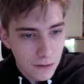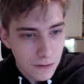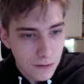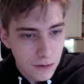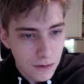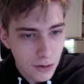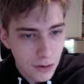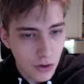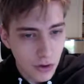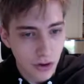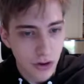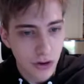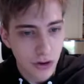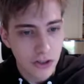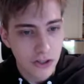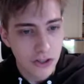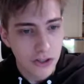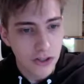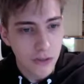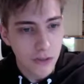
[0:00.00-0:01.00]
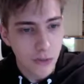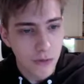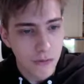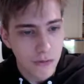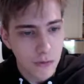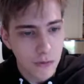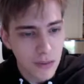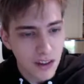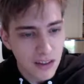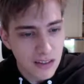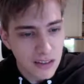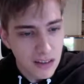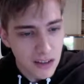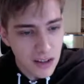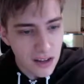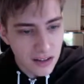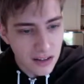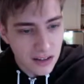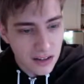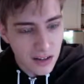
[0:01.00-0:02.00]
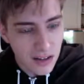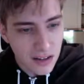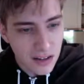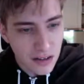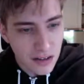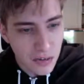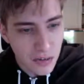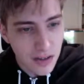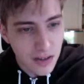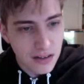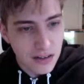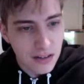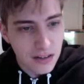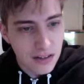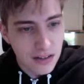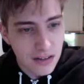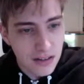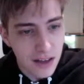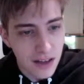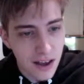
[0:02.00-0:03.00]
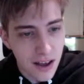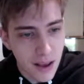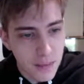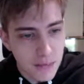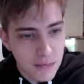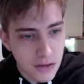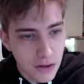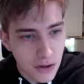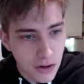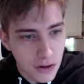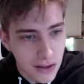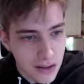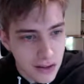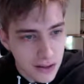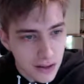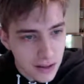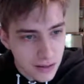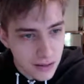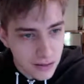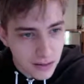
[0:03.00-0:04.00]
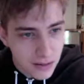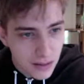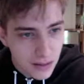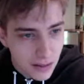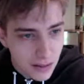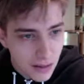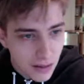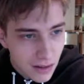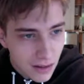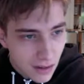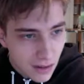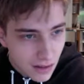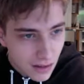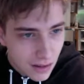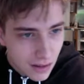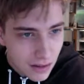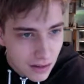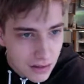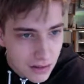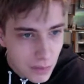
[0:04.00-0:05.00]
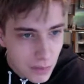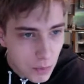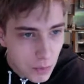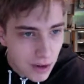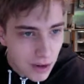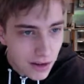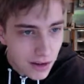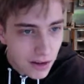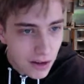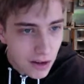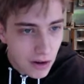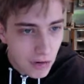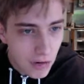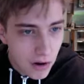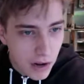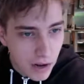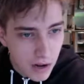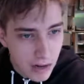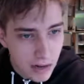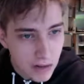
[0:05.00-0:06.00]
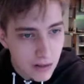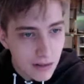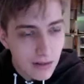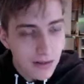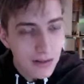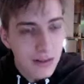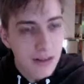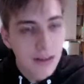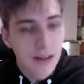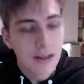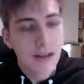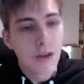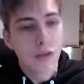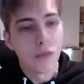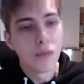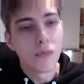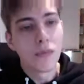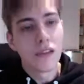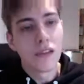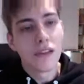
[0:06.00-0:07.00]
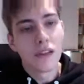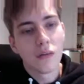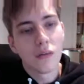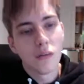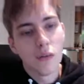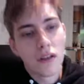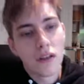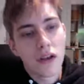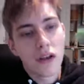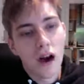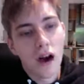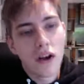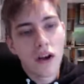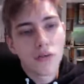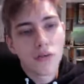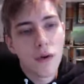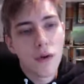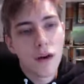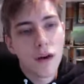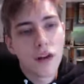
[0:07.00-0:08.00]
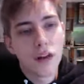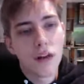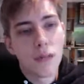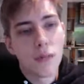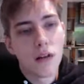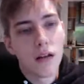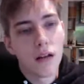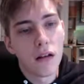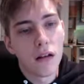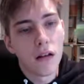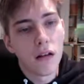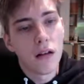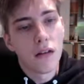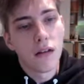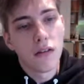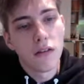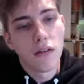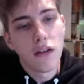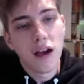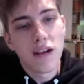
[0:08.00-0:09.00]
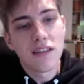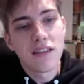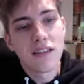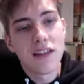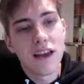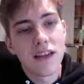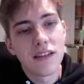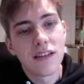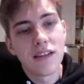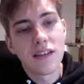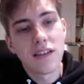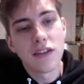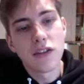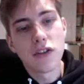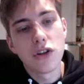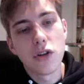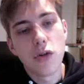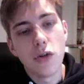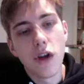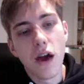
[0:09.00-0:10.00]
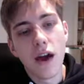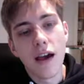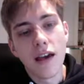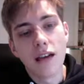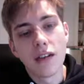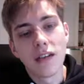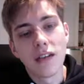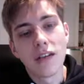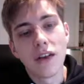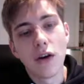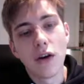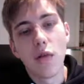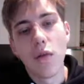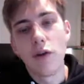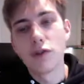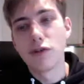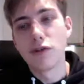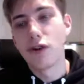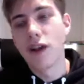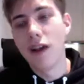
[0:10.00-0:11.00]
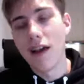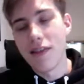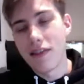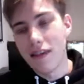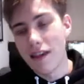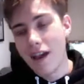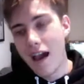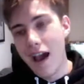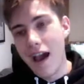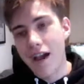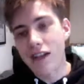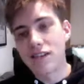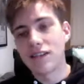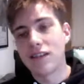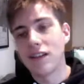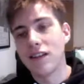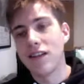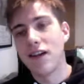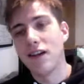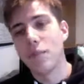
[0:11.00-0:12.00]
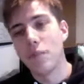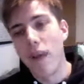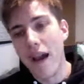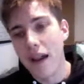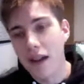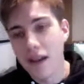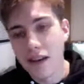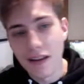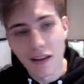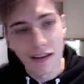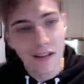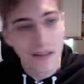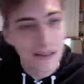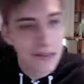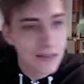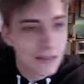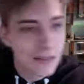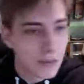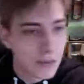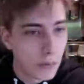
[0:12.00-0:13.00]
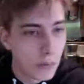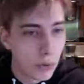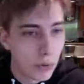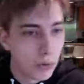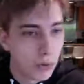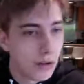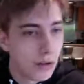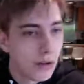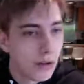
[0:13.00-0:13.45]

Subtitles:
Oh gosh, the one from 1999-2000 is absolutely hideous. It's completely green with Carlsberg in the middle, dissecting two lines that almost look like the AXA banking symbol.